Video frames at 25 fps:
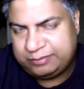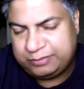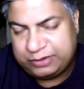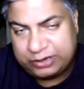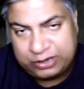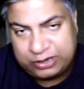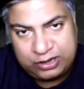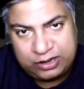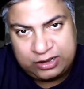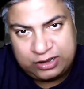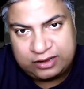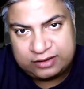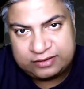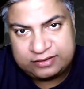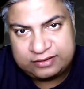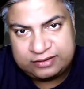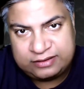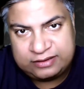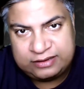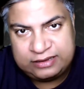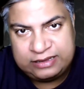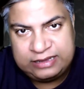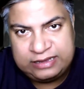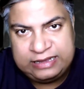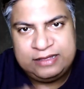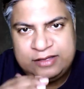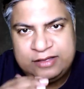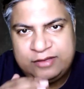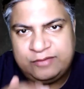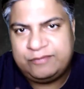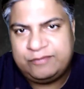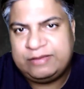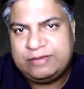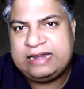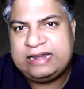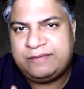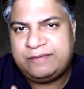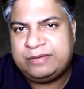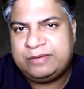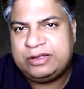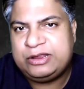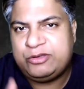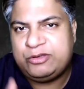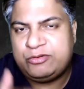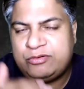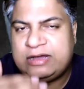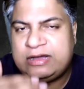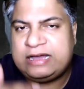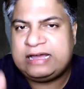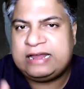because whenever
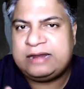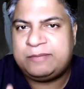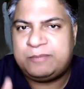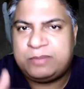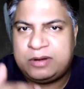you are